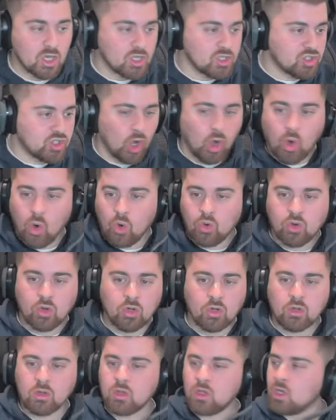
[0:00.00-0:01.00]

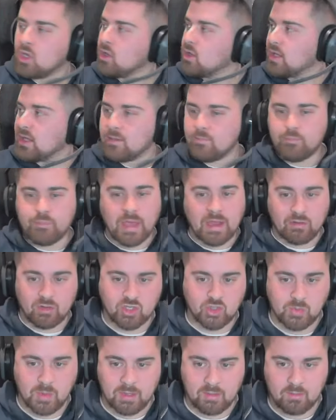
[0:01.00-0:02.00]
Total
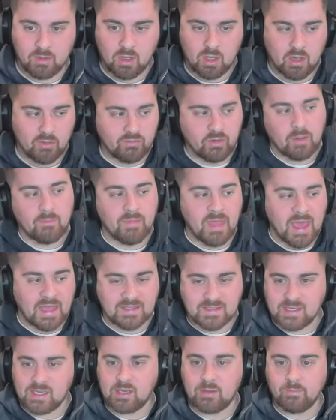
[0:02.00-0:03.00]
embarrassment from that
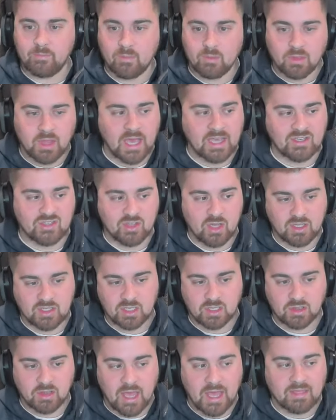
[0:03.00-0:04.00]
team last night to
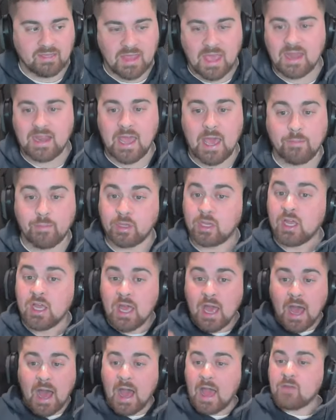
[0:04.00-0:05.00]
let that happen.
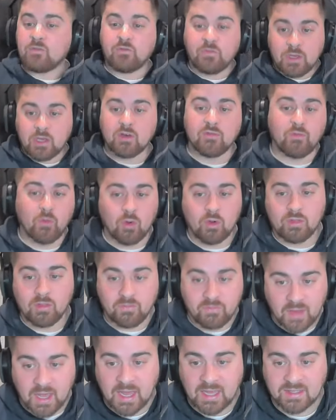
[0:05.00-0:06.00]
I feel for the
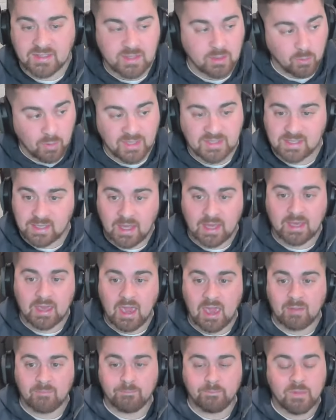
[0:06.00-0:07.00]
fans that went to that
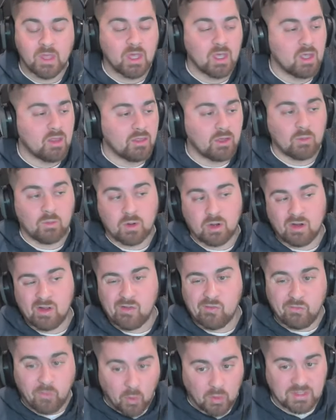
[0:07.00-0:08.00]
game. There were
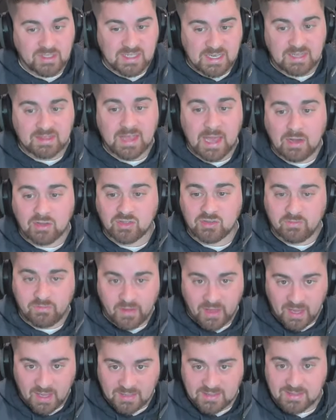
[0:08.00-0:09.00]
14,000
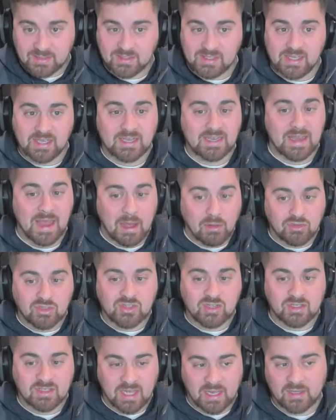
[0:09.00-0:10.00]
fans as the announced
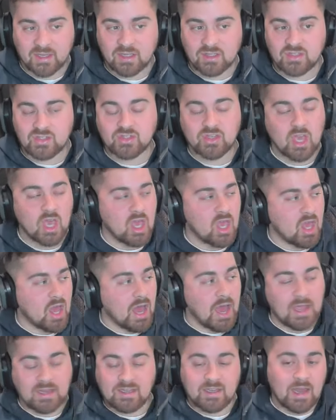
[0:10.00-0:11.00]
attendance.
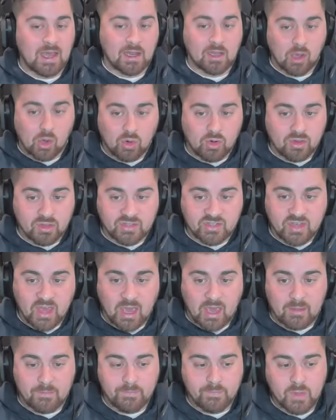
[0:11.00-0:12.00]
I did not go to this
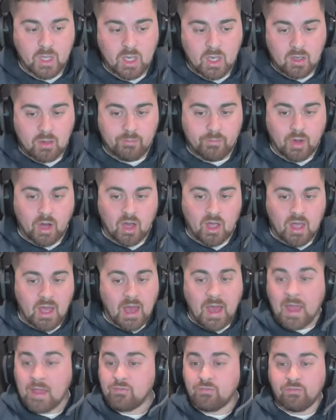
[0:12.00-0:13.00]
game, but
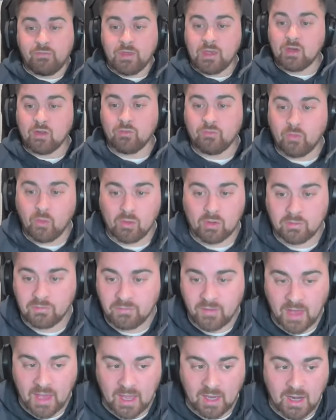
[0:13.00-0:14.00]
I feel for a
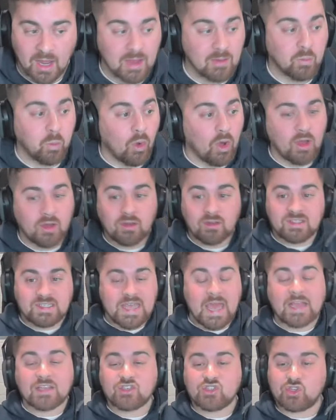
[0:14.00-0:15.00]
fan. I had one
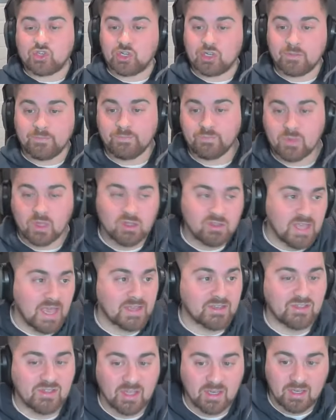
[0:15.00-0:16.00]
texter
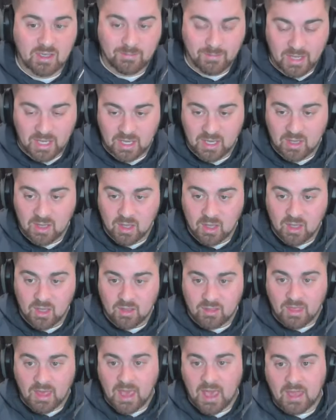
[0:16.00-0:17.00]
text into me
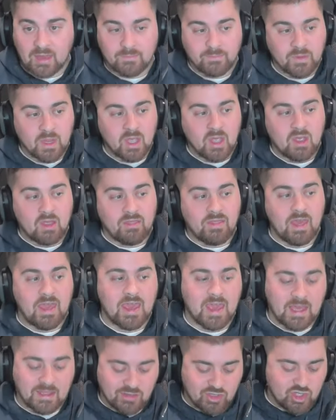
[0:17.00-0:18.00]
that they
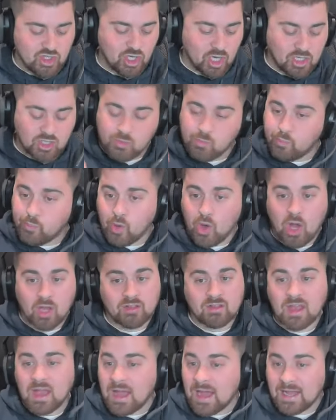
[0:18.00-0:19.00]
had just bought
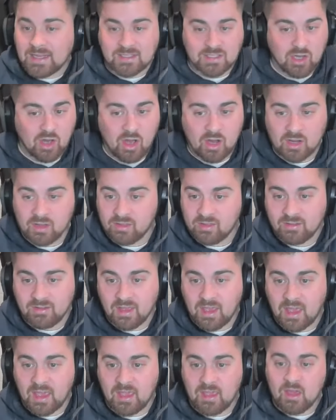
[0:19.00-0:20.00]
the hot dog of the
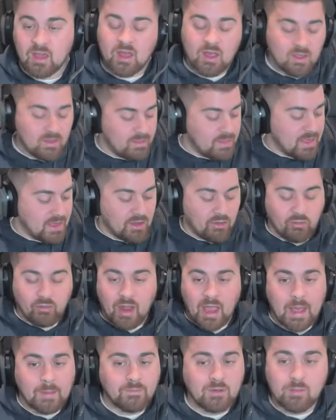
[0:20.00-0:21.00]
day. They
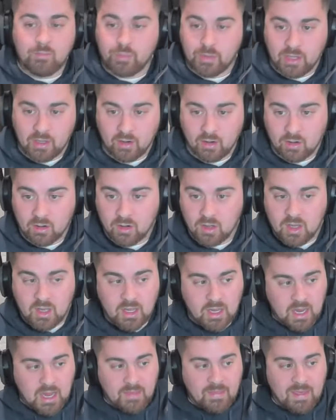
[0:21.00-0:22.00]
grabbed a beer
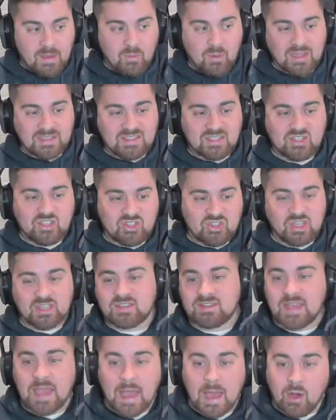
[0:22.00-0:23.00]
and they went to sit
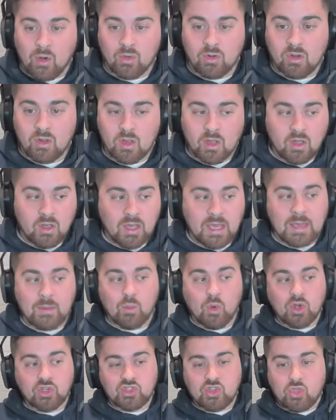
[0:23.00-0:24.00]
down. It
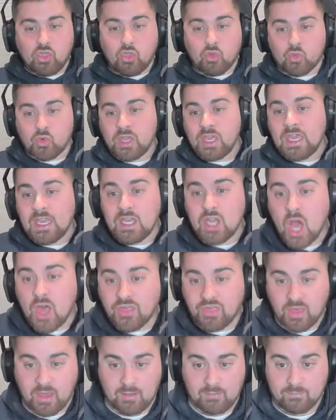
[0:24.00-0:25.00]
was 3
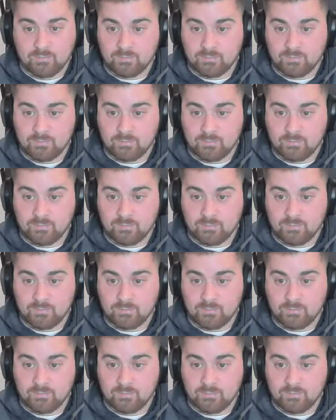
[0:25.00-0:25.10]
nothing.